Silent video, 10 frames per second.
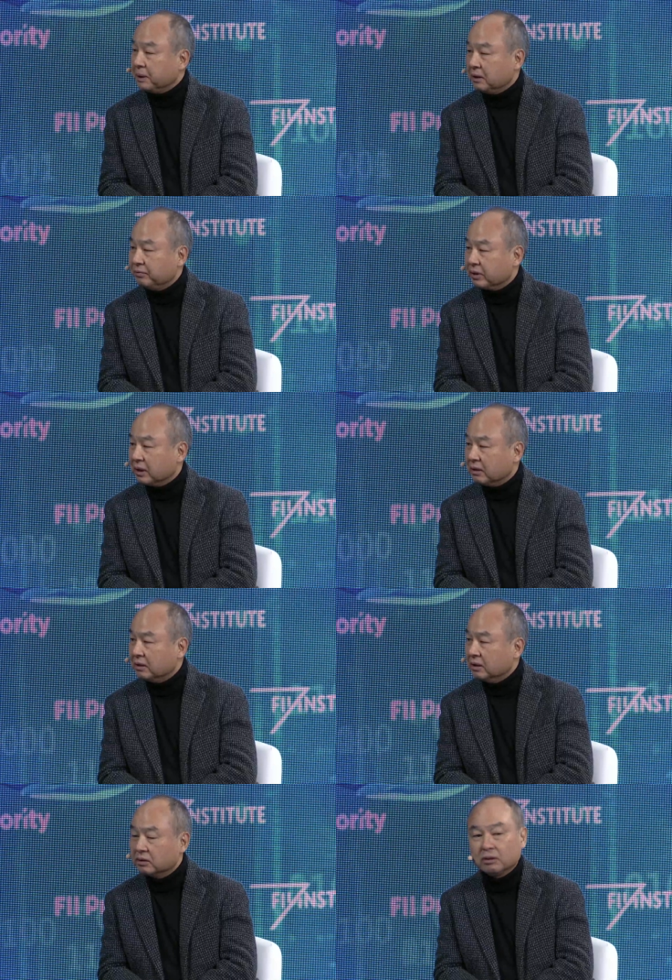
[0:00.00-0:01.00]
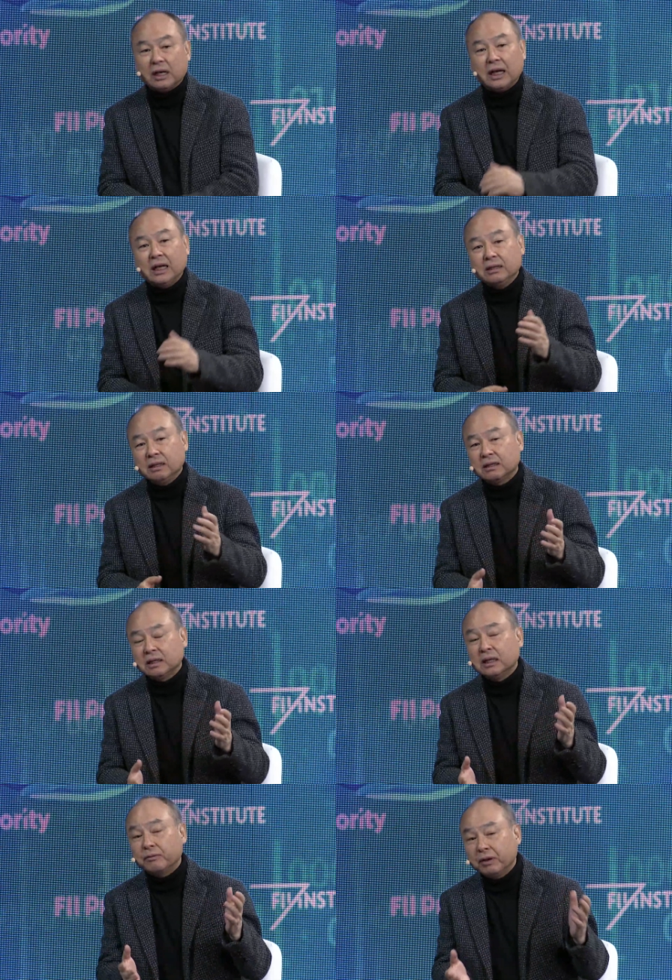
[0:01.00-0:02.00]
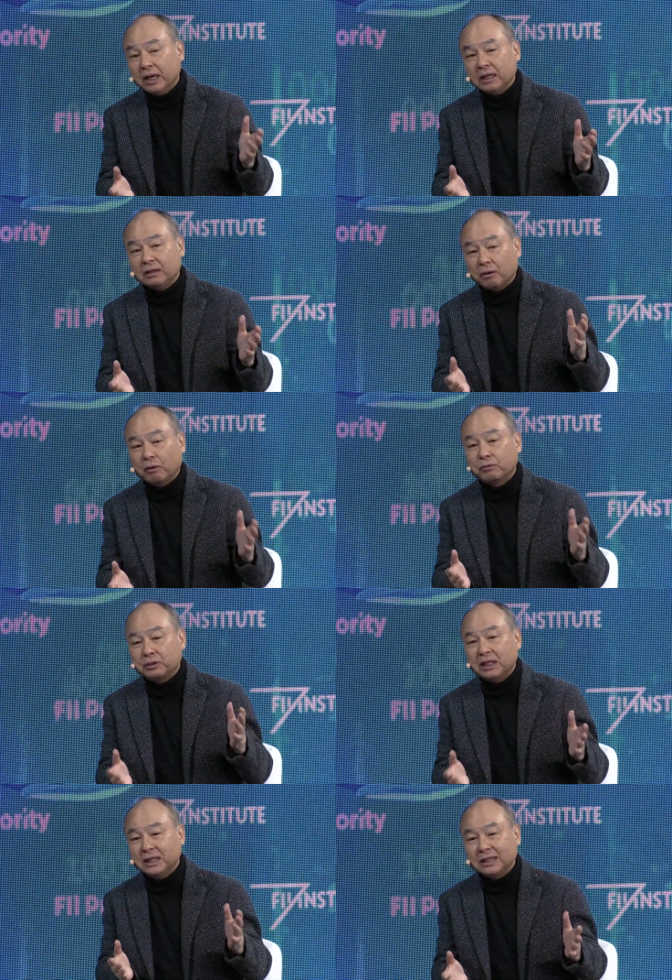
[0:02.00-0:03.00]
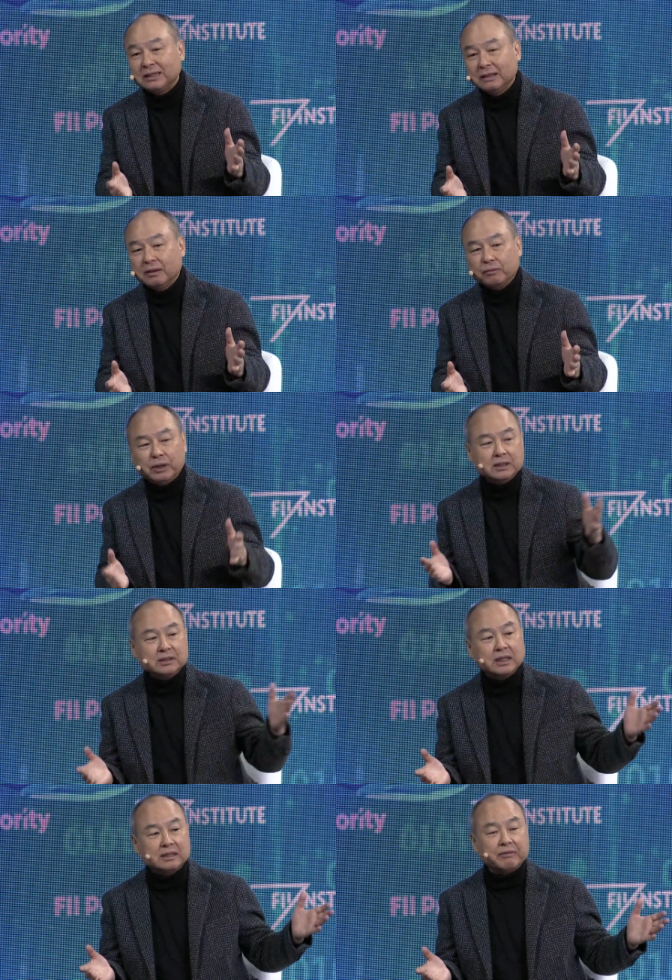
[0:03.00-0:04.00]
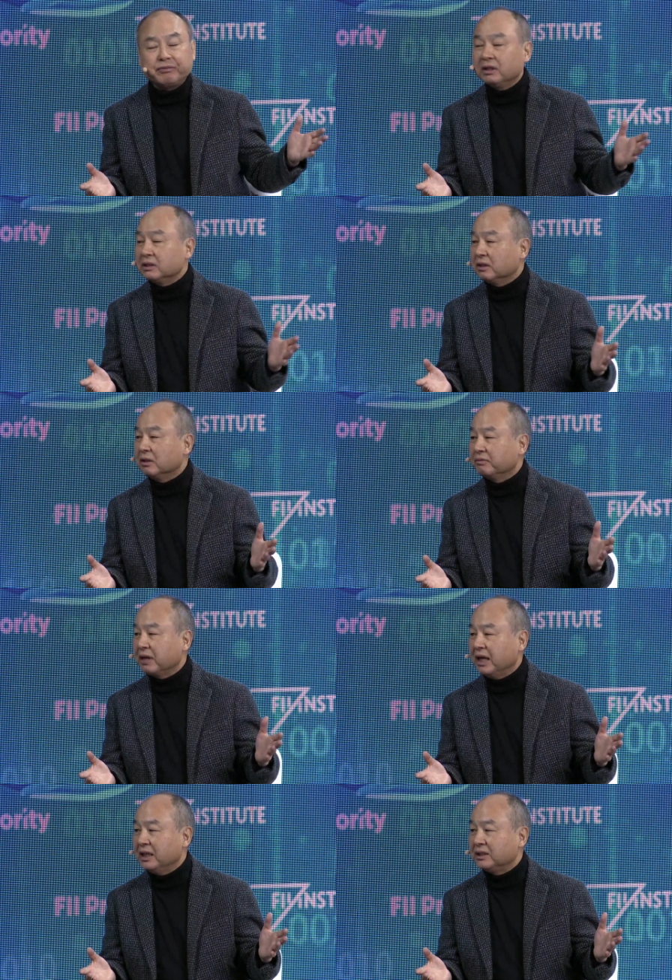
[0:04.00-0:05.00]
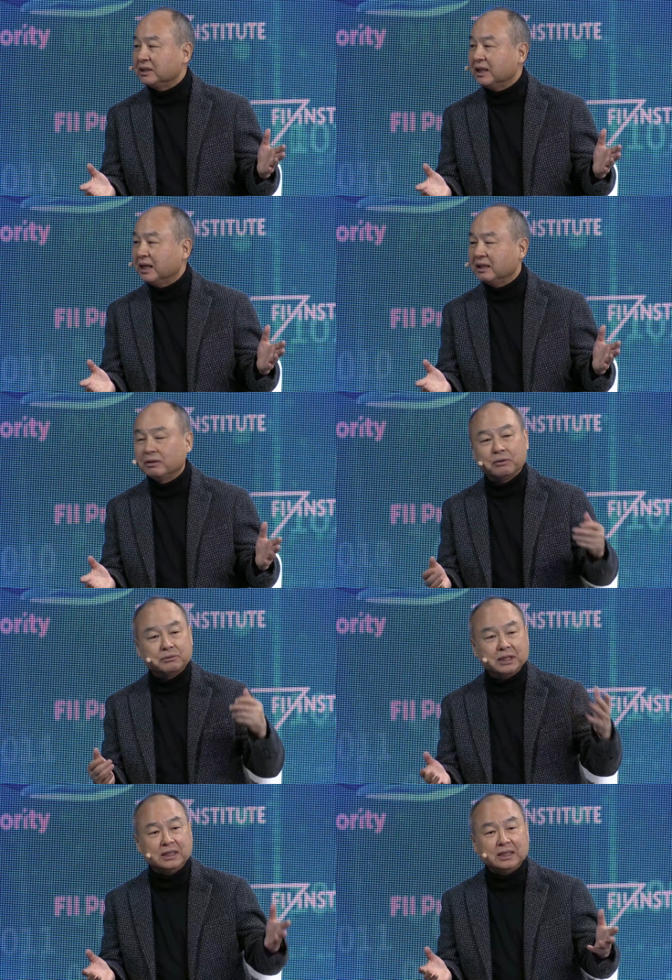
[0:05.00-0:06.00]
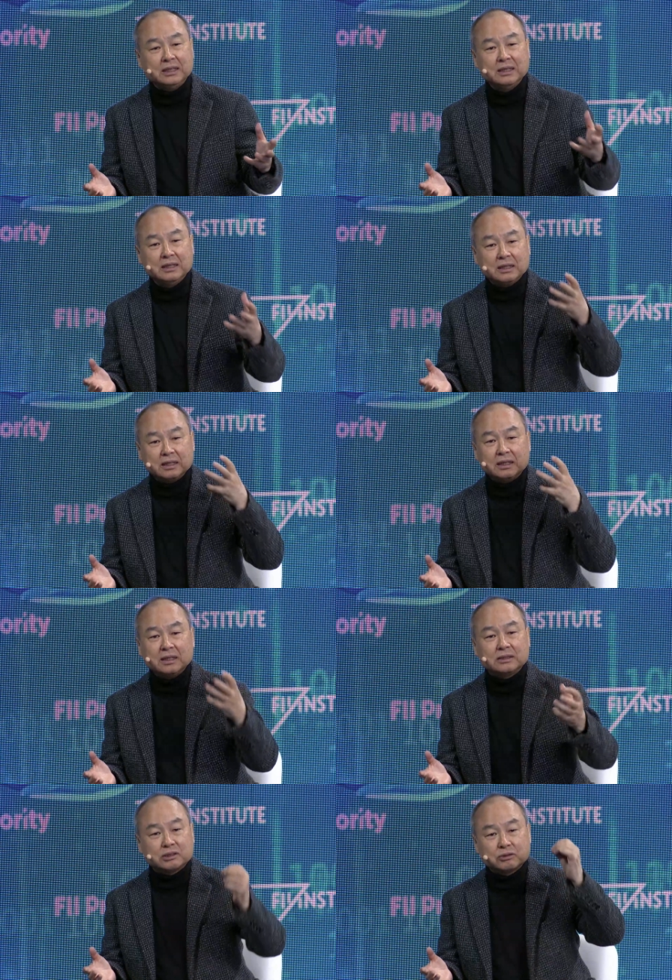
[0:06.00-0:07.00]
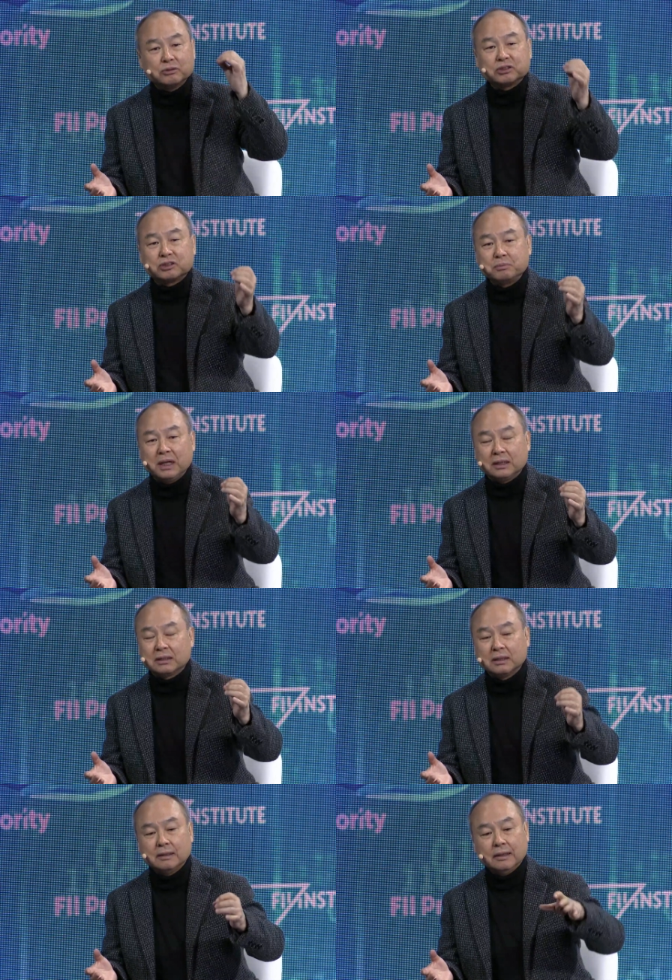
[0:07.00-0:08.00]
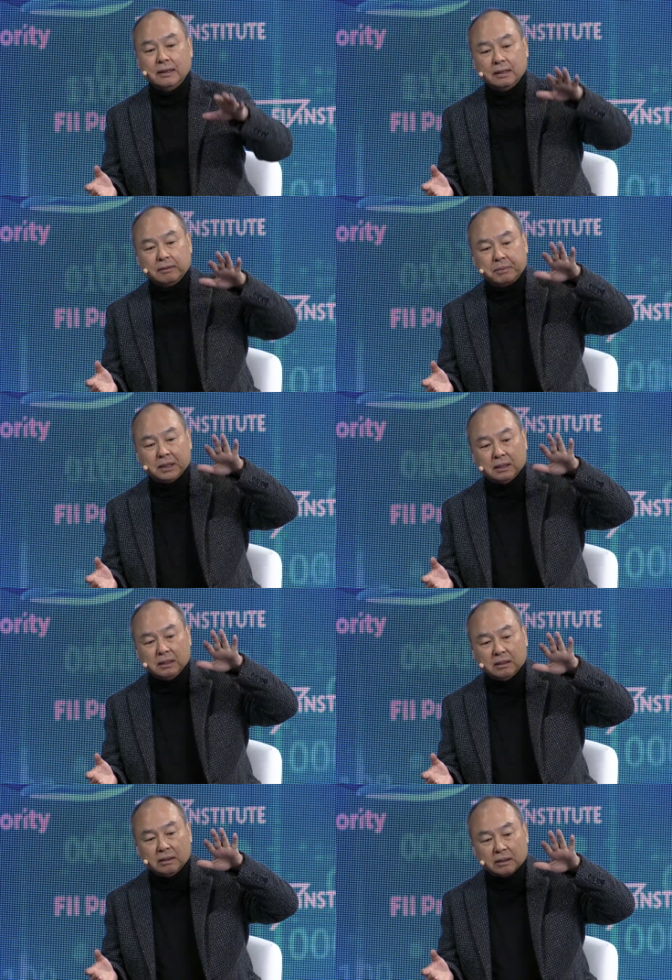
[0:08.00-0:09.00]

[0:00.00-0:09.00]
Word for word: difficult. So I think, in a way, already, what is the definition of AGI? Already, it is so smart. But